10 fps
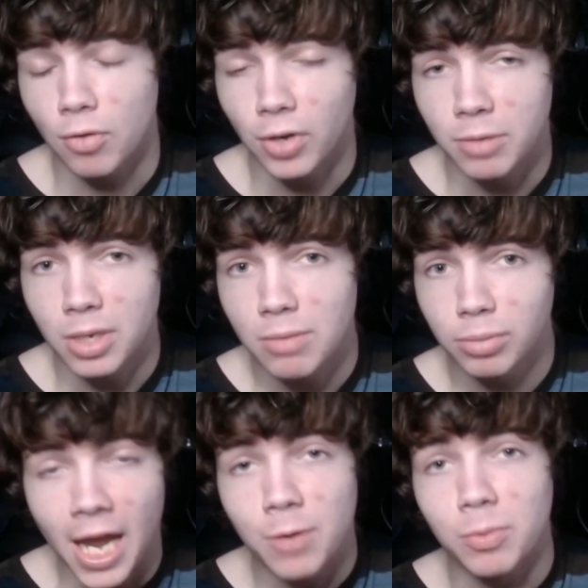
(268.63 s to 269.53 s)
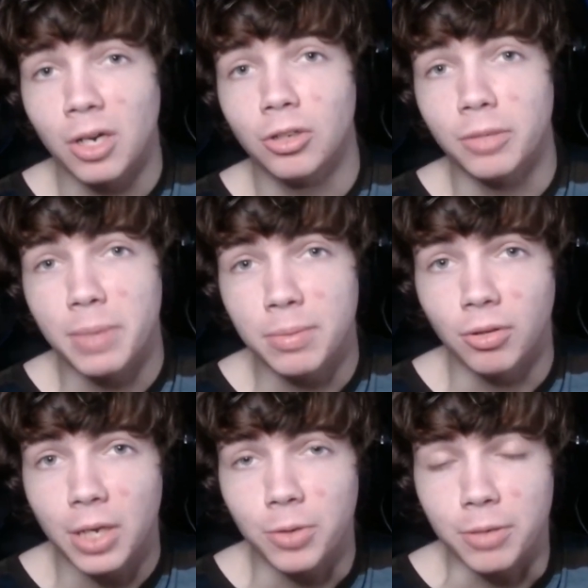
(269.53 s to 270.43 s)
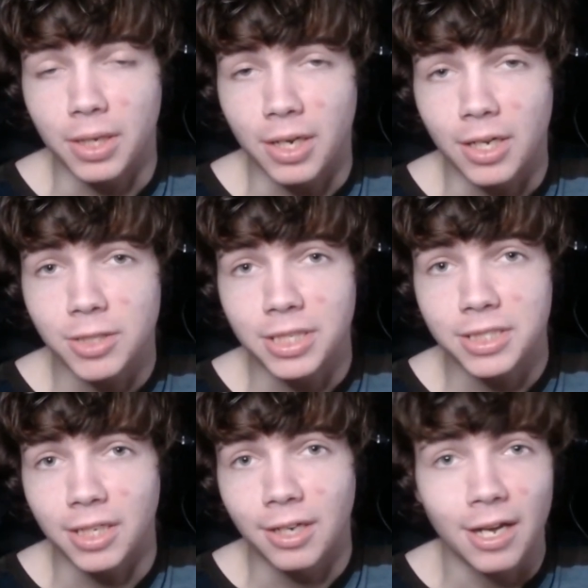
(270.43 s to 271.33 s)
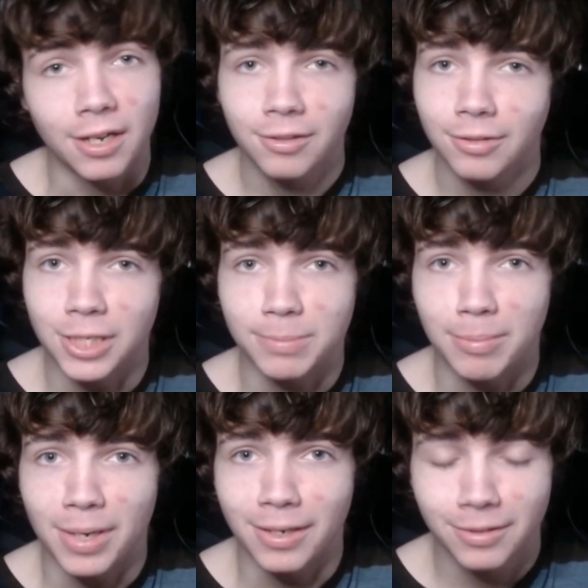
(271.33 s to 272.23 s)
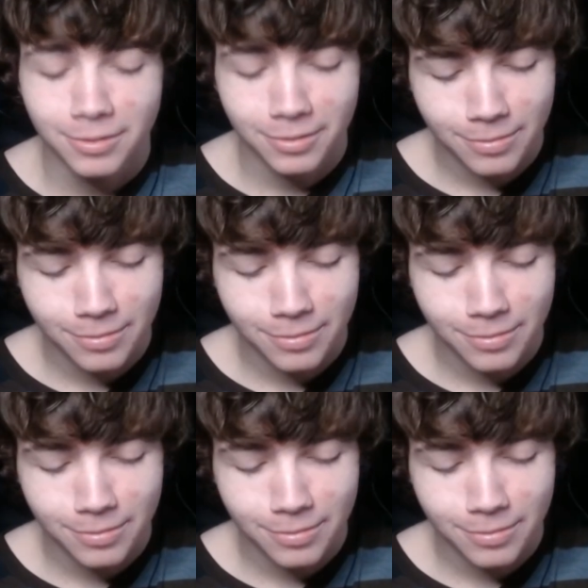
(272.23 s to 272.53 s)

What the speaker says: More fun to me. And when I learned that people don't like when you play Hanzo, I decided, hey, he's my main.